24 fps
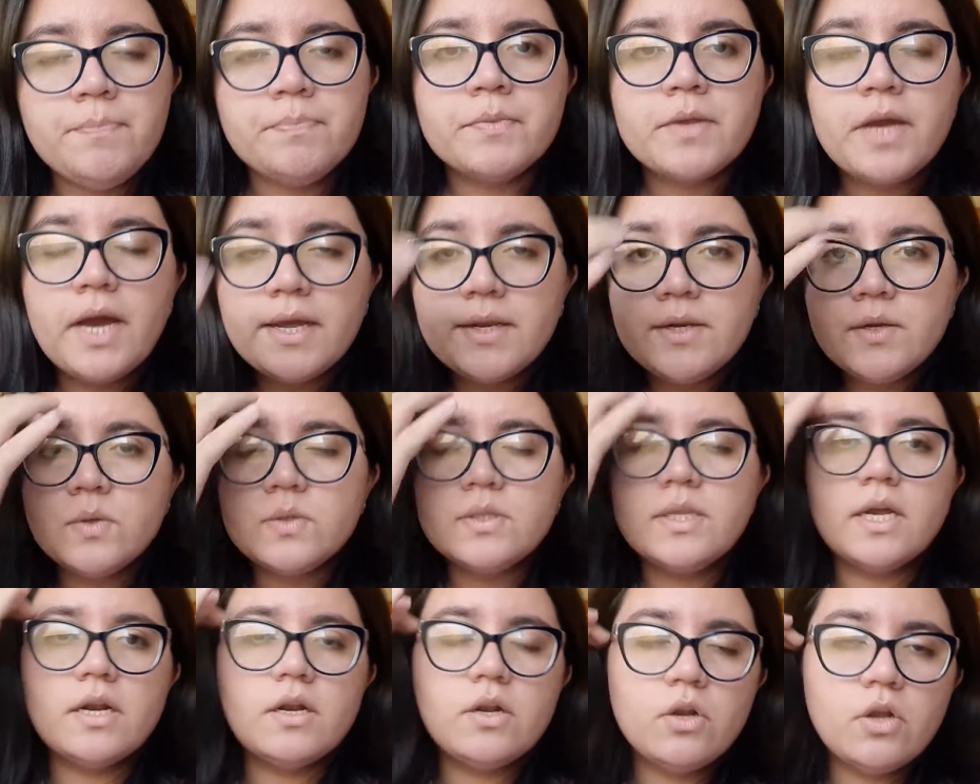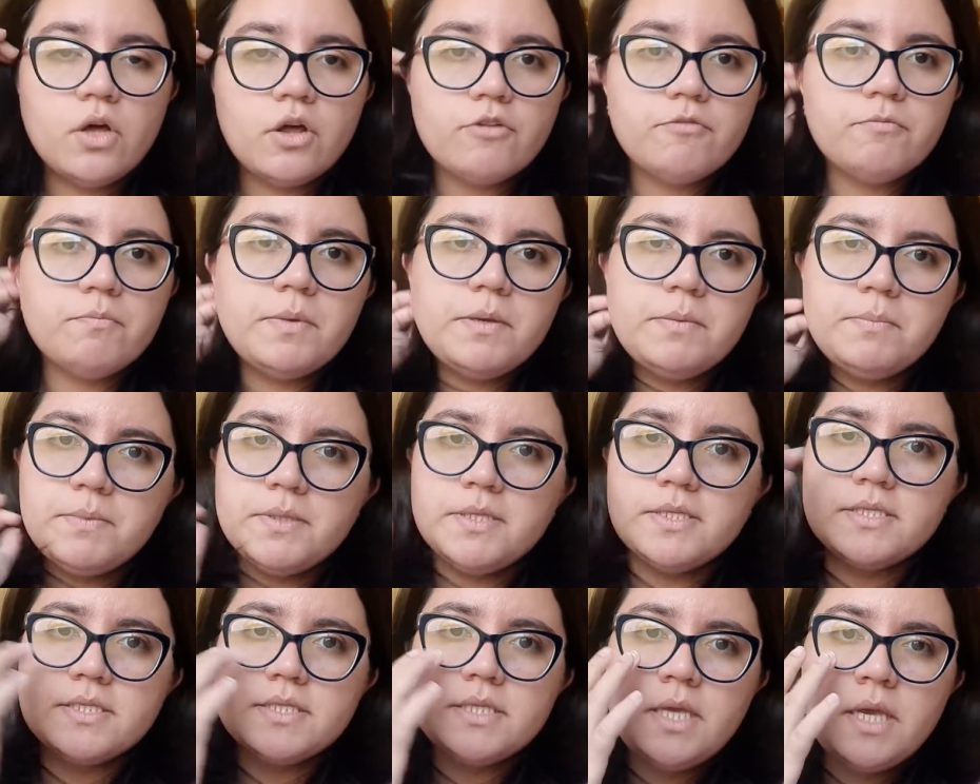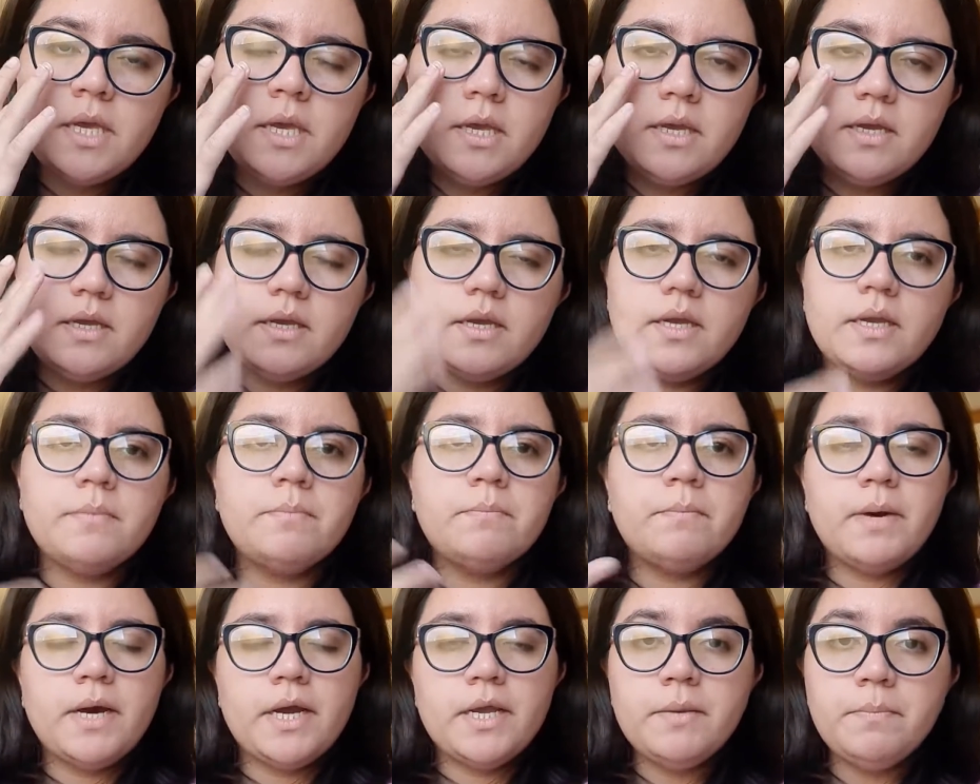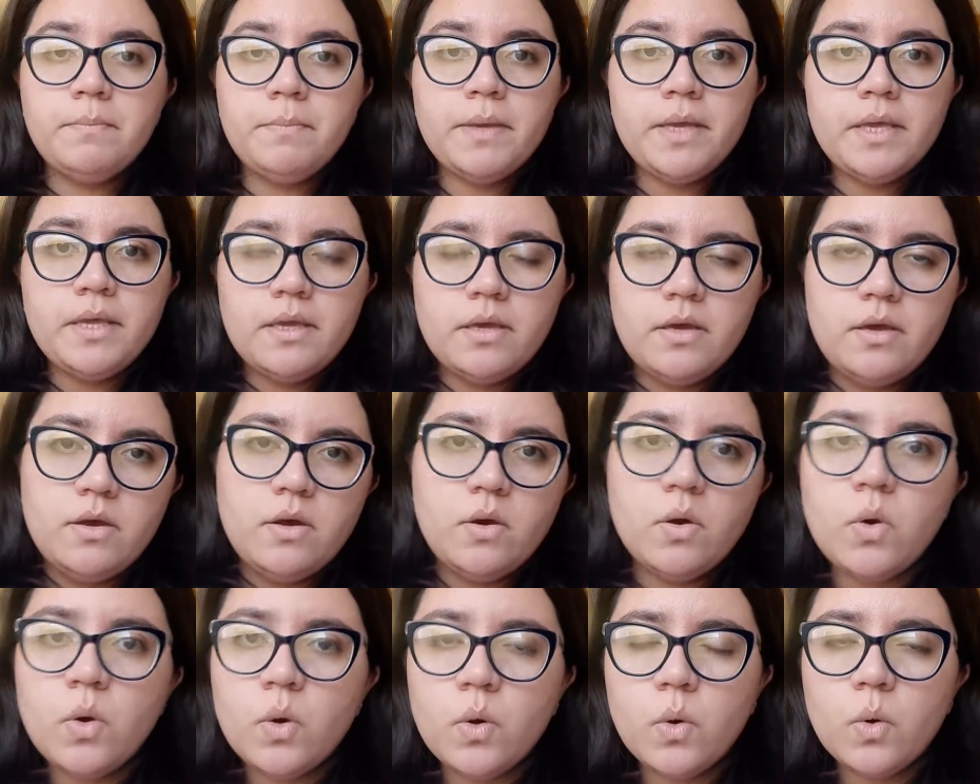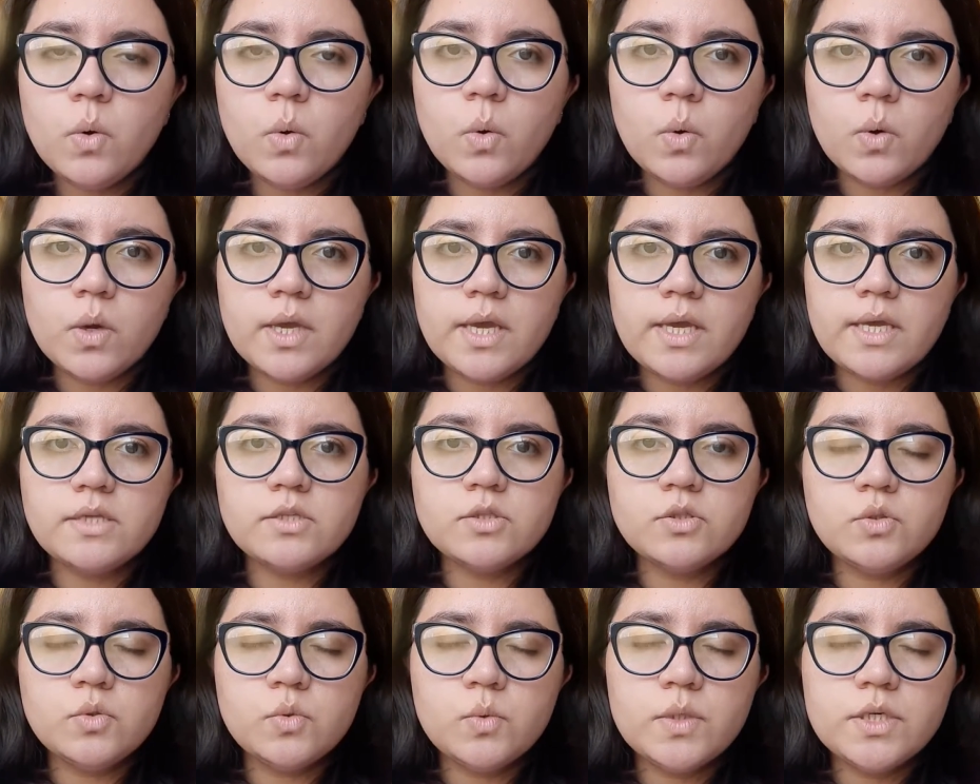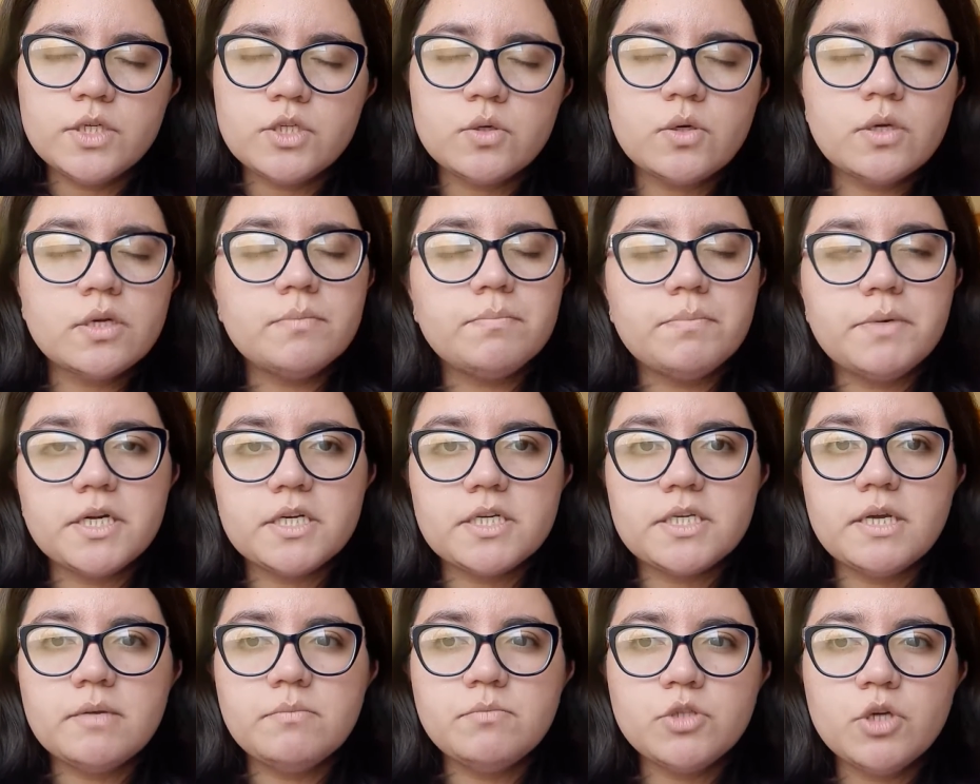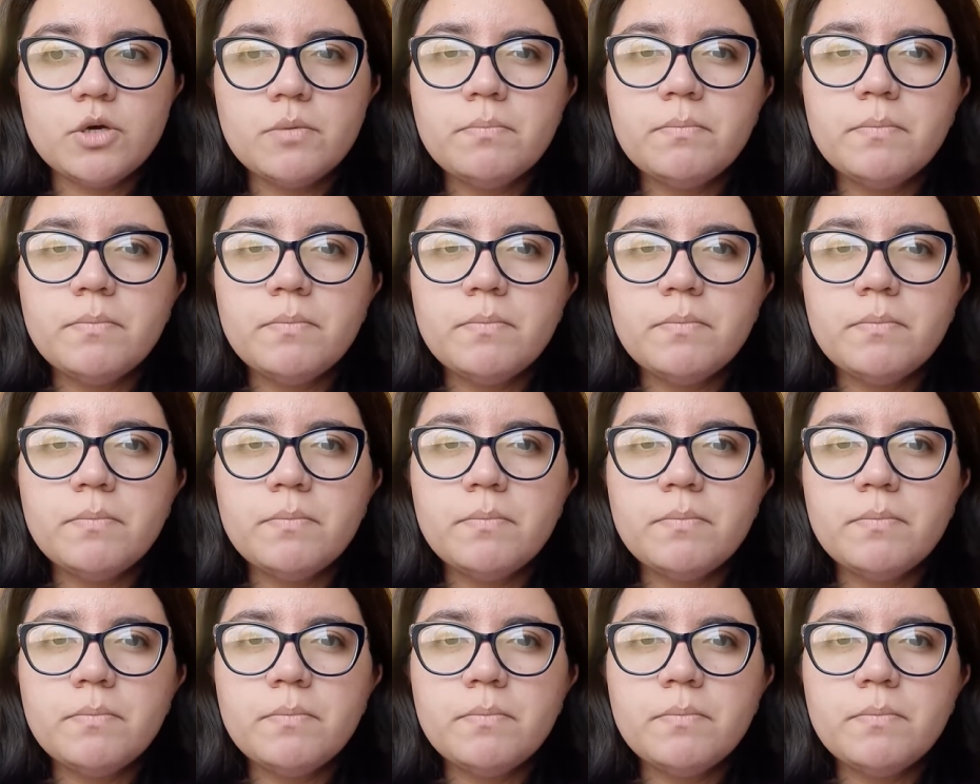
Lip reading: I know that a lot of people say it might be okay to do it on a part-time job,